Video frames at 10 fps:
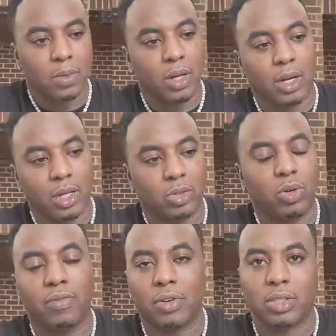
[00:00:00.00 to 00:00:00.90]
uh,
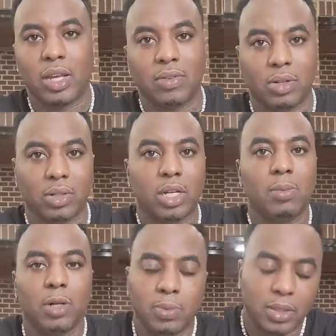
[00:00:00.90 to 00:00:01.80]
24/7 on the
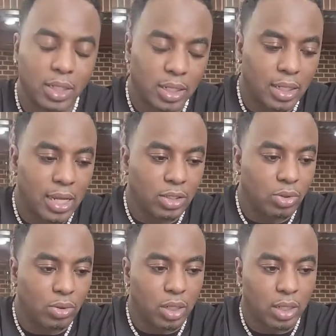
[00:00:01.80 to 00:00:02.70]
come up, and then as
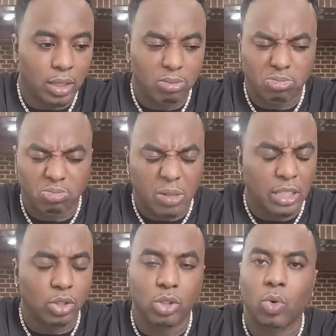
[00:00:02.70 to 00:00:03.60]
you uh,
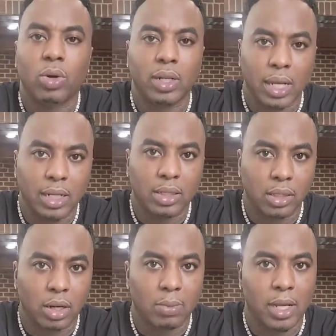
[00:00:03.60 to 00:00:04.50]
as you're doing that,
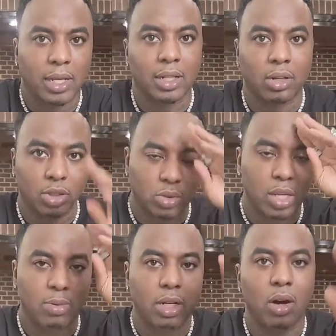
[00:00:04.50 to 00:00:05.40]
you know, I mean, as long as you
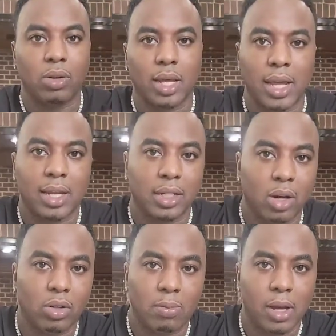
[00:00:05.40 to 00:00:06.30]
keep the goal at hand, the
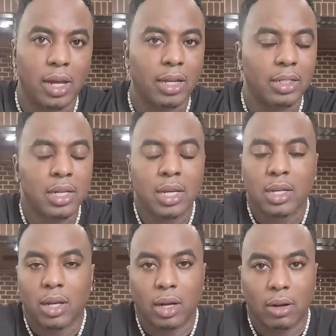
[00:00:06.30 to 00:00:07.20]
goal in mind,
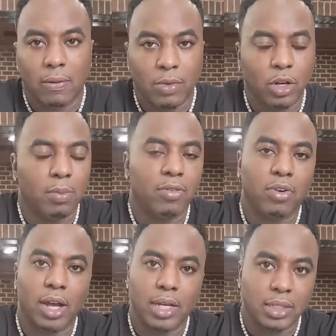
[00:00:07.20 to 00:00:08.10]
um, you're gonna be
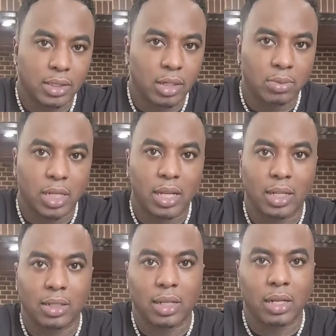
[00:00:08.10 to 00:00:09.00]
fine. You know what I'm saying?
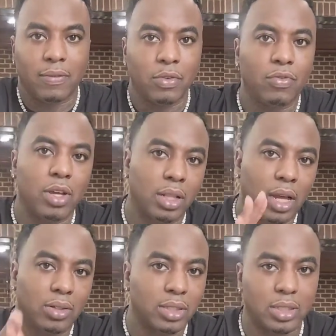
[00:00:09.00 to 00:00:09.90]
And, and, if you feel
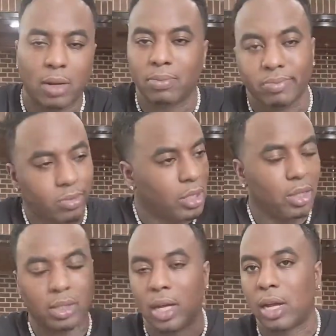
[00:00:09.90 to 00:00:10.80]
lost or something,
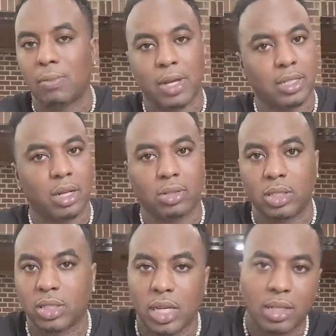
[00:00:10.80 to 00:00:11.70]
talk to God, man. Talk to
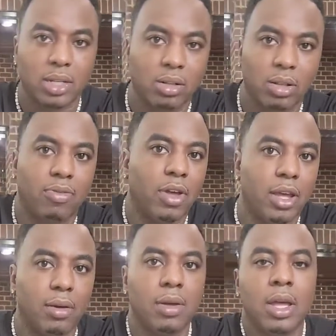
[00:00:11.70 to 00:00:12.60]
your team, talk to your
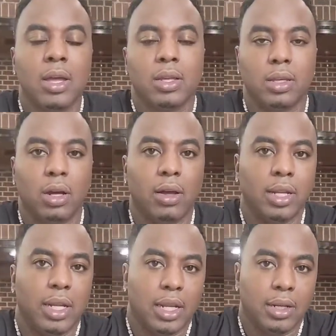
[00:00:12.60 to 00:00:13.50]
fam. Mm-hmm. You know,
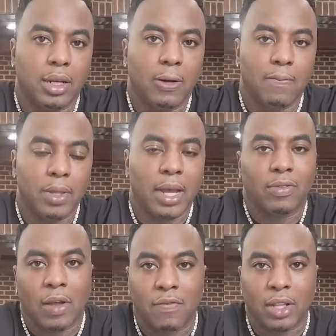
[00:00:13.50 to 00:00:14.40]
and then um, I,
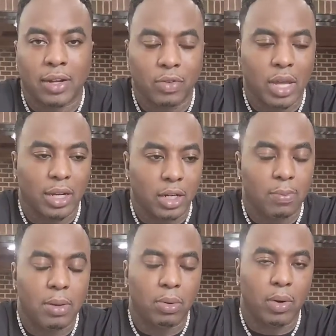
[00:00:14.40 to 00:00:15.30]
I, feel like you got
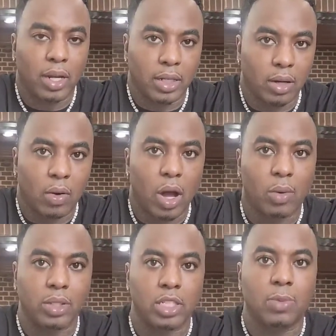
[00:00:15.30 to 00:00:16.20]
good people around. They're gonna
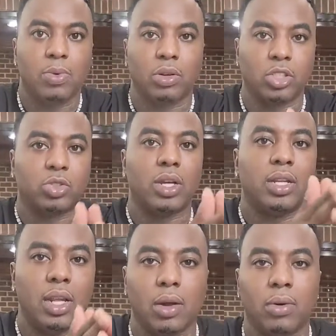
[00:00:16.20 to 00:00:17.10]
always keep you on the straight
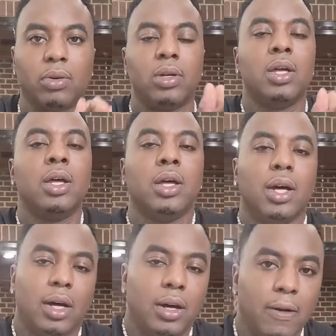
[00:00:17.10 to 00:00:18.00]
and narrow,
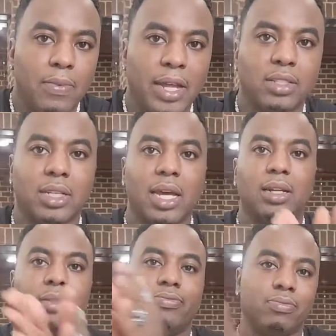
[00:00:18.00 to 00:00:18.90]
um, not to
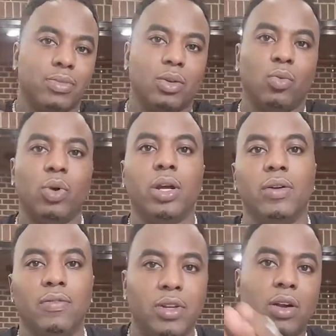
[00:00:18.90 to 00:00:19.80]
kind of veer,
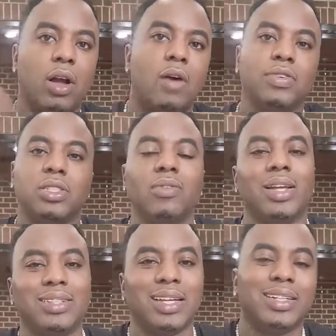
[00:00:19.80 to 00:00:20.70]
veer off and stuff
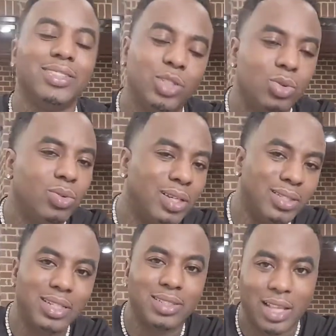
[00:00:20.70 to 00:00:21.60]
like that. Cause you
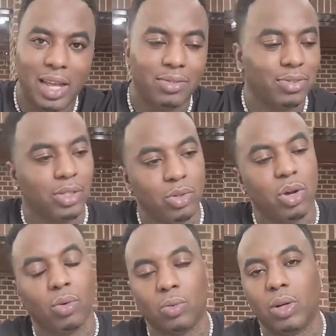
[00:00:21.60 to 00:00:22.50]
is this life, you
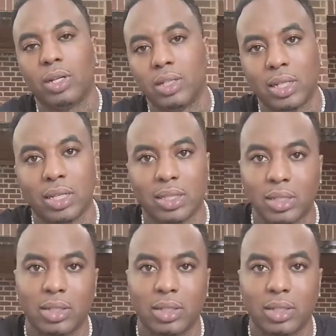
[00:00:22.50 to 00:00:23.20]
gonna run and